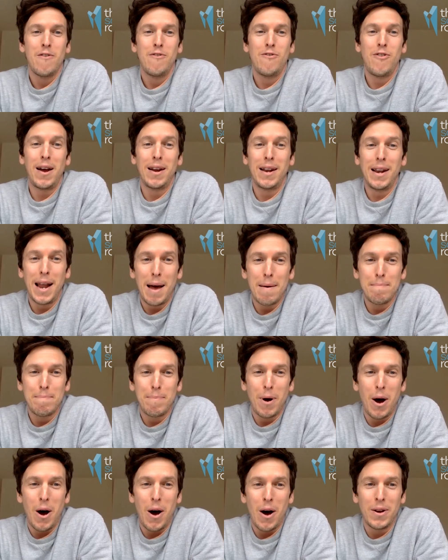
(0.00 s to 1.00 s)
Frank
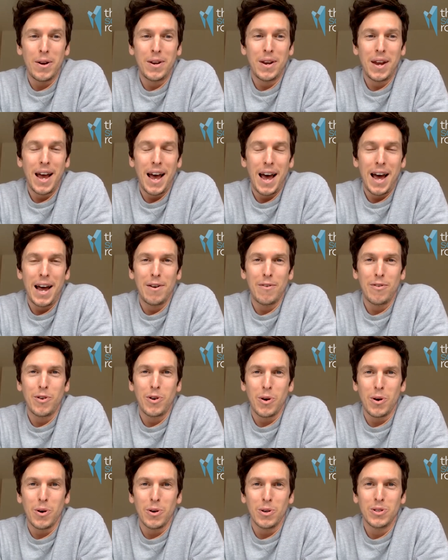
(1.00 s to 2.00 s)
Lampard, and of
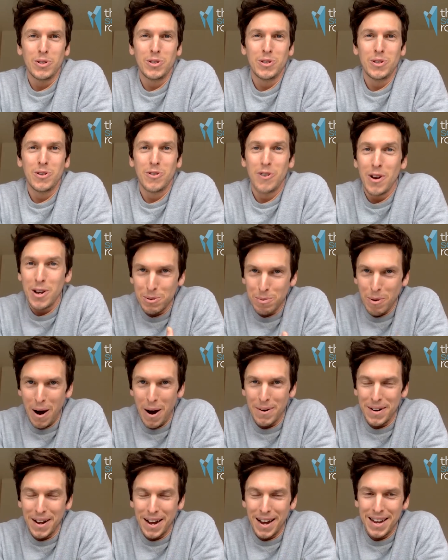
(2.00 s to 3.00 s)
course, Chris
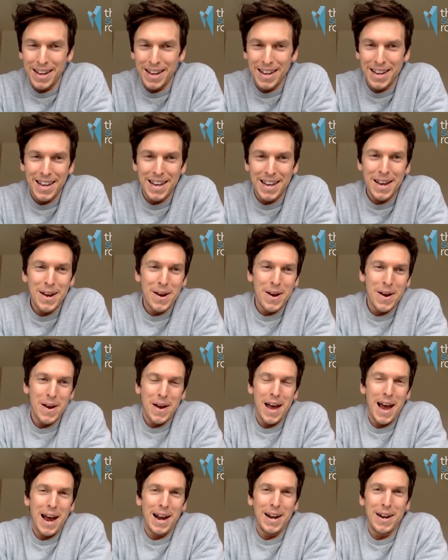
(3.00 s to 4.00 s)
Wilder.
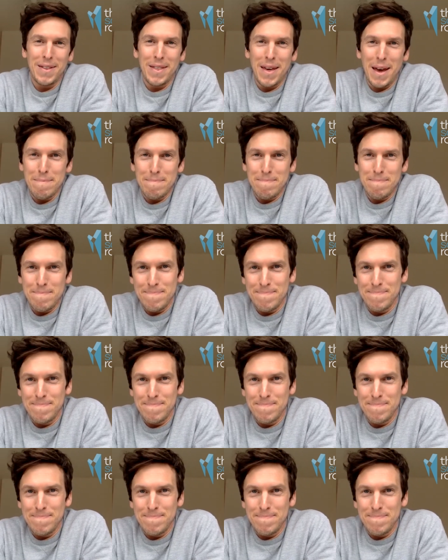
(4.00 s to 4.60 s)
Any of them?